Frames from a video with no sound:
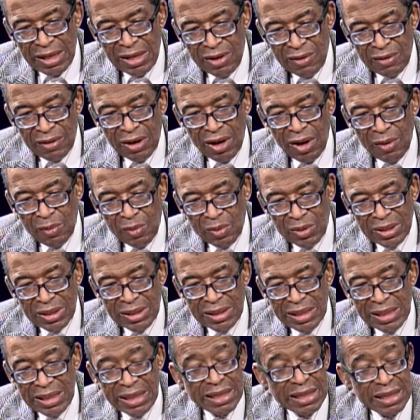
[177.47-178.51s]
You can almost
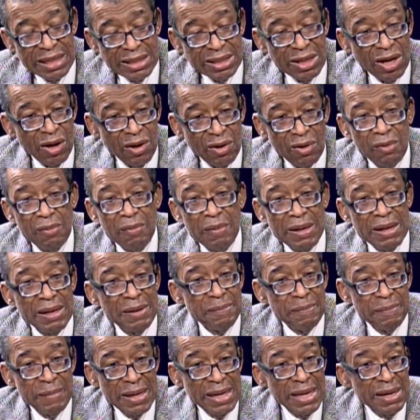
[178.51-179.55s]
see, and these are all
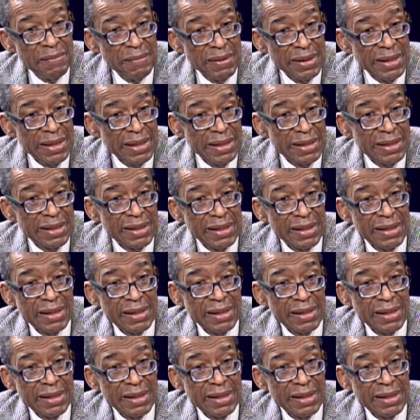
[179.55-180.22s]
man-made